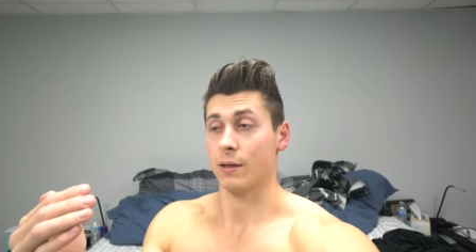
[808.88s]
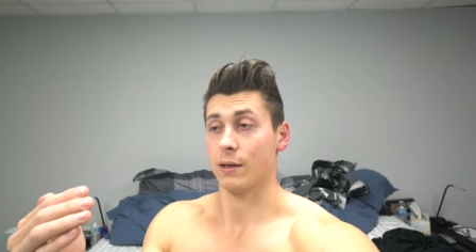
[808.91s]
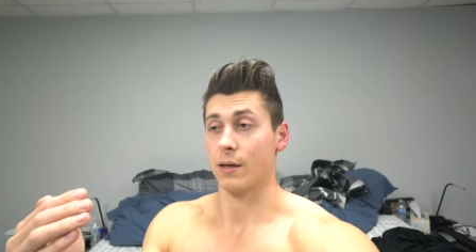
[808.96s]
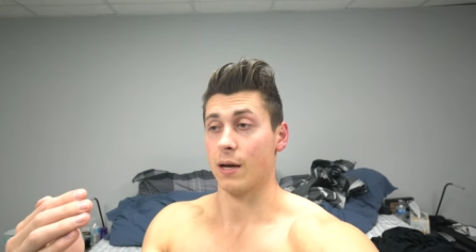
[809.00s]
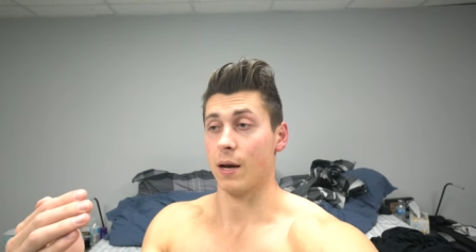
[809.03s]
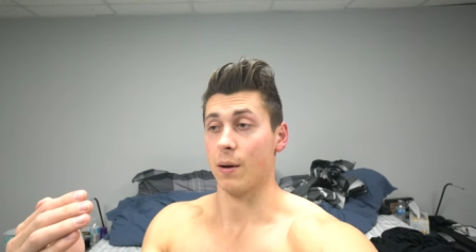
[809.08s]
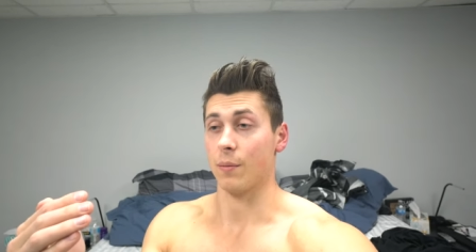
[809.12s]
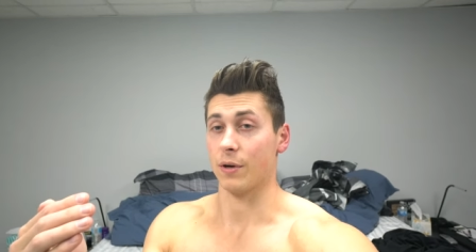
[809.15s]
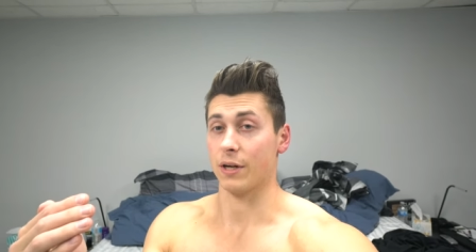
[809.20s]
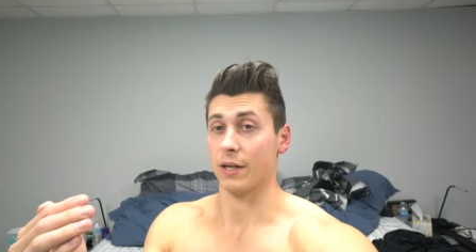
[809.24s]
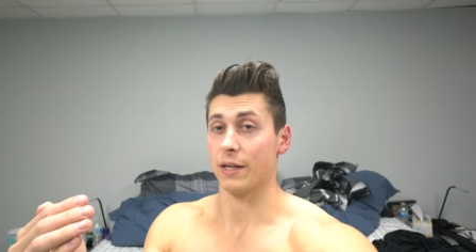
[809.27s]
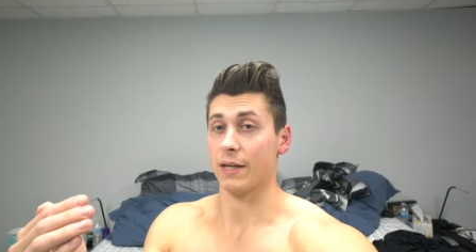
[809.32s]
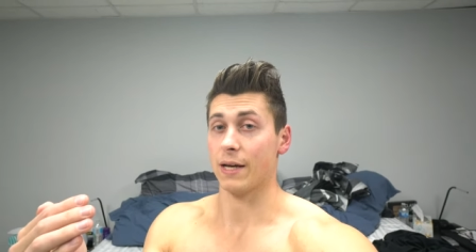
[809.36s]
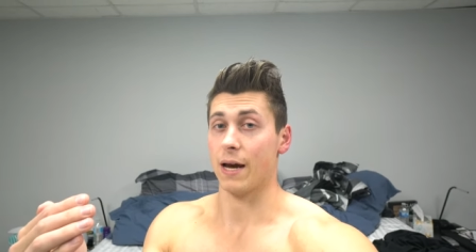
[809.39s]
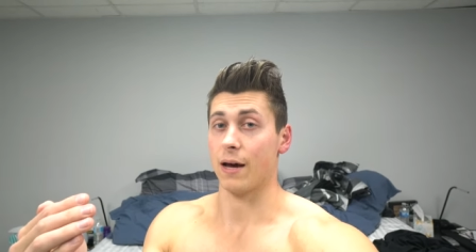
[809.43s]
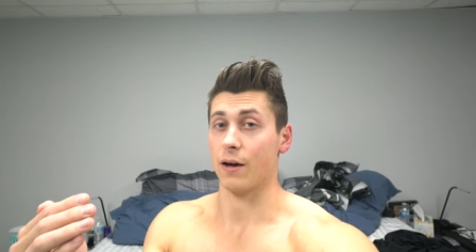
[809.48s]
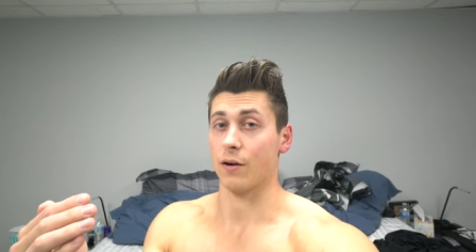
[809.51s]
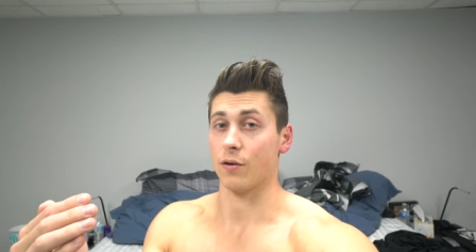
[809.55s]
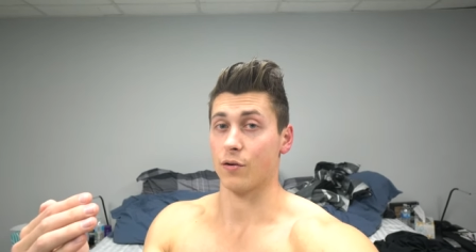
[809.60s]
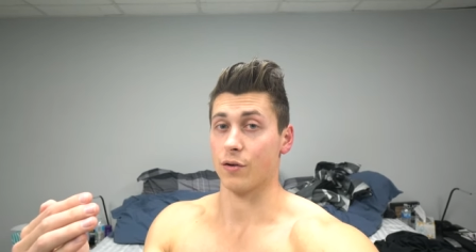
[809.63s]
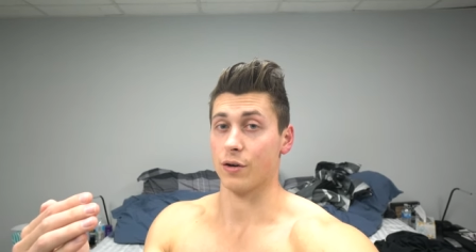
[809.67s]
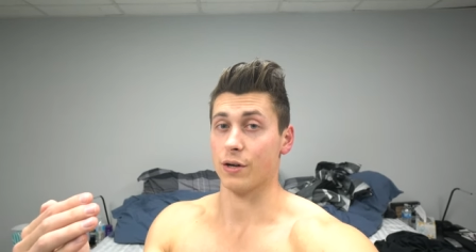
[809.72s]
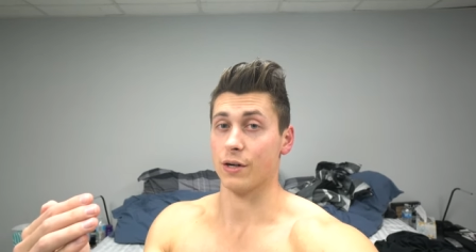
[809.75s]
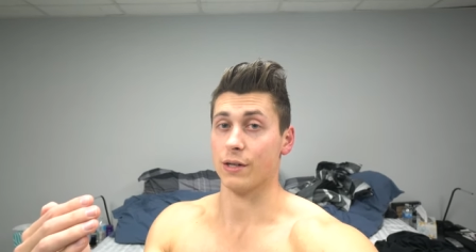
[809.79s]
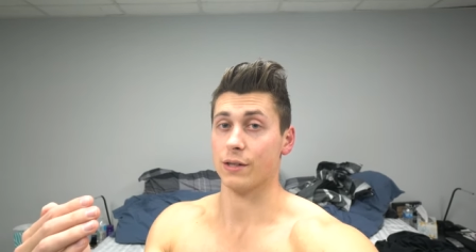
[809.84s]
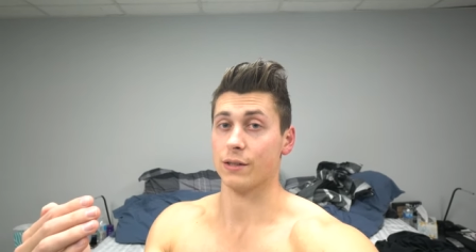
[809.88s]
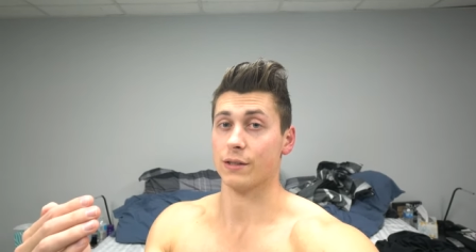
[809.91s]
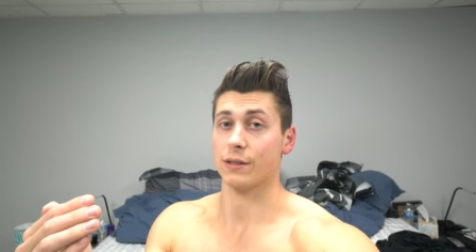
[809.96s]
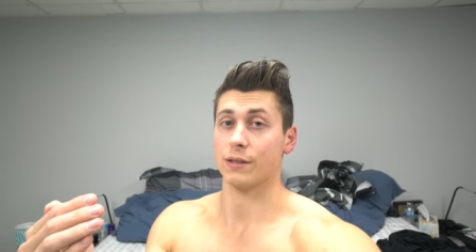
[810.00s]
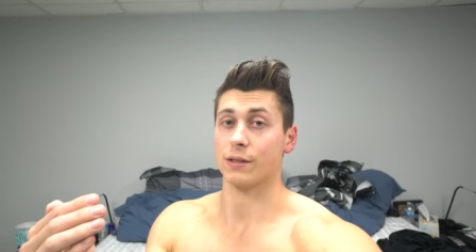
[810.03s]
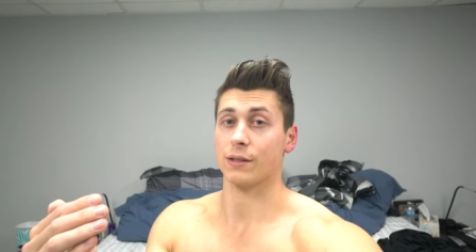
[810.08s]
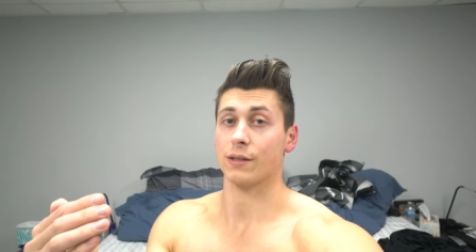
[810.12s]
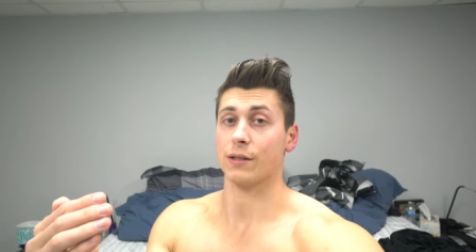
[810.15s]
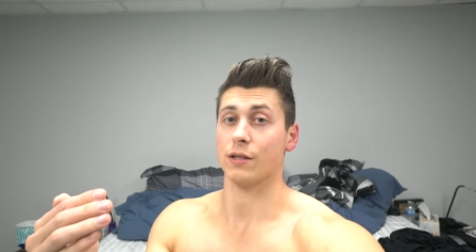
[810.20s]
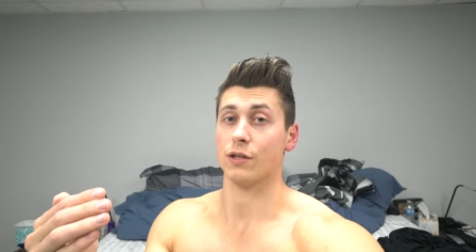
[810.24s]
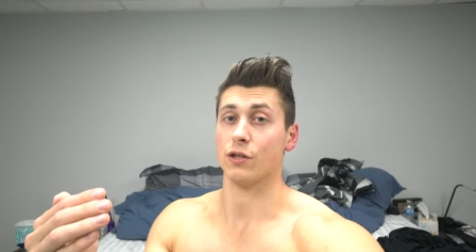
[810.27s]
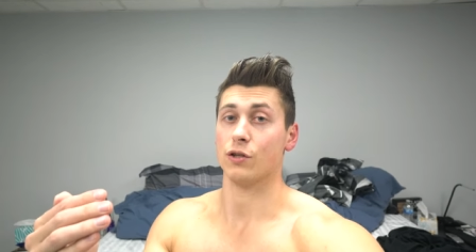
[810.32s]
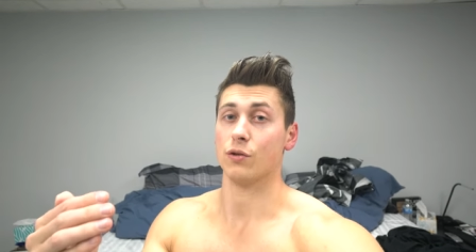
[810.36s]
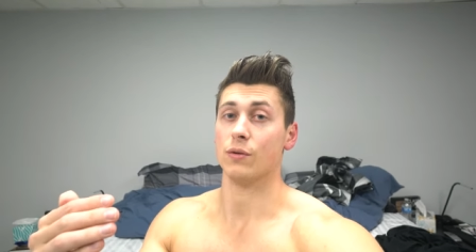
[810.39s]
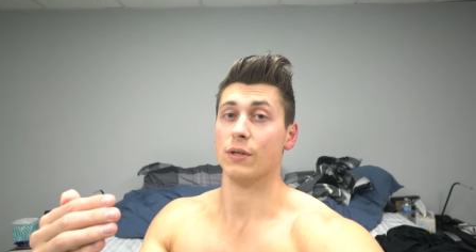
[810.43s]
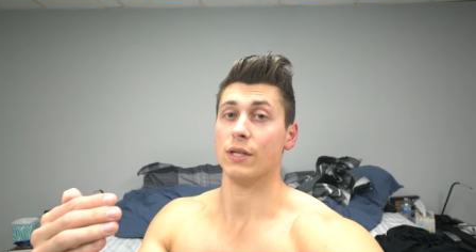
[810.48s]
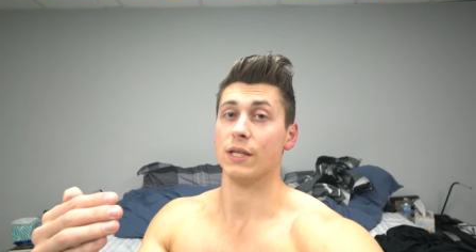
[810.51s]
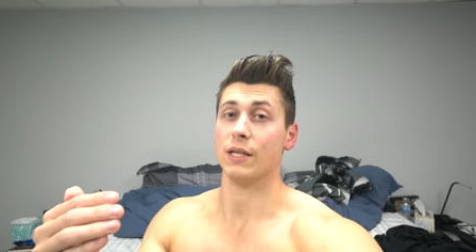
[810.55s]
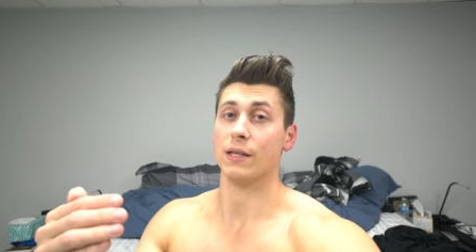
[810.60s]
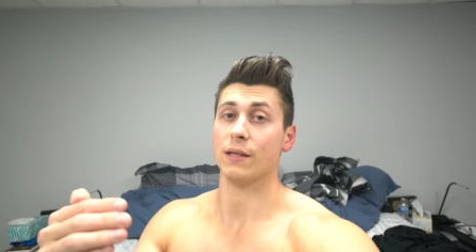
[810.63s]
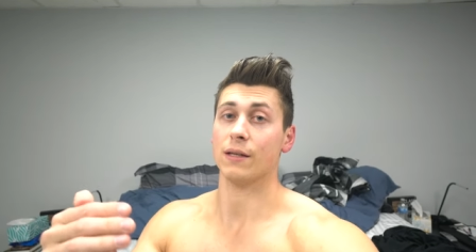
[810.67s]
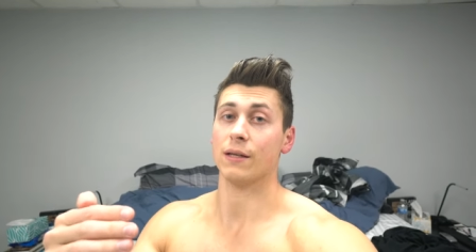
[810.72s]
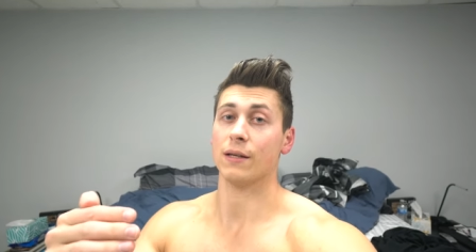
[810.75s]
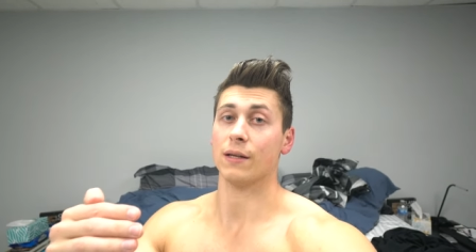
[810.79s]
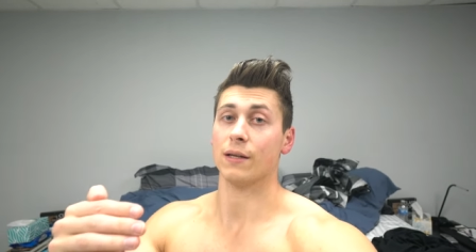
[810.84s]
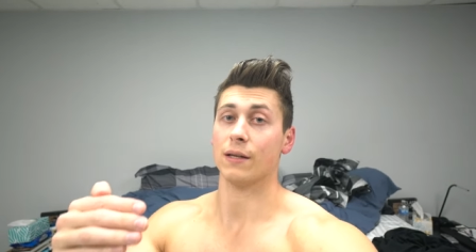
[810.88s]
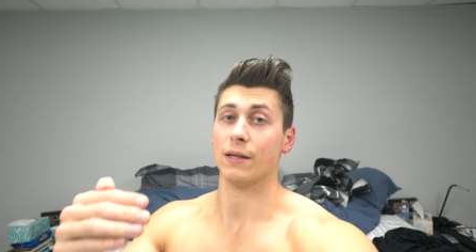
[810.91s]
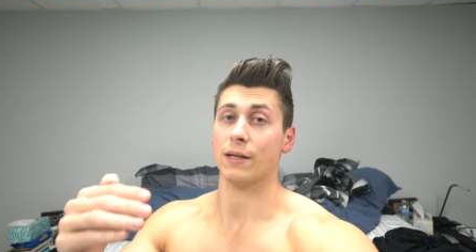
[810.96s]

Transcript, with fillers: how many calories you need